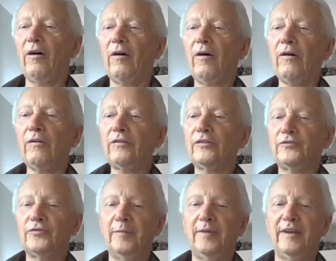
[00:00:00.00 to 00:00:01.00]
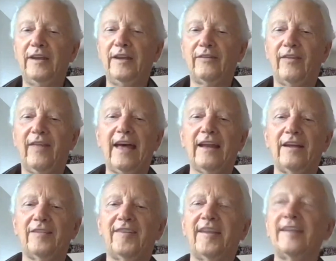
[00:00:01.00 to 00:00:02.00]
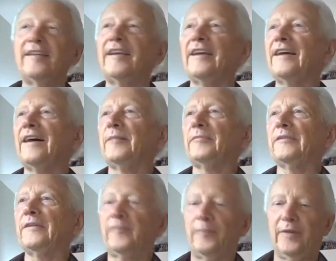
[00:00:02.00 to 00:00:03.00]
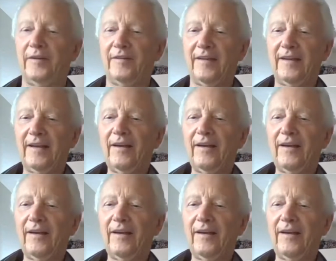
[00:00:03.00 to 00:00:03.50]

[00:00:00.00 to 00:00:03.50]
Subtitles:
all contributing to that ascending upliftment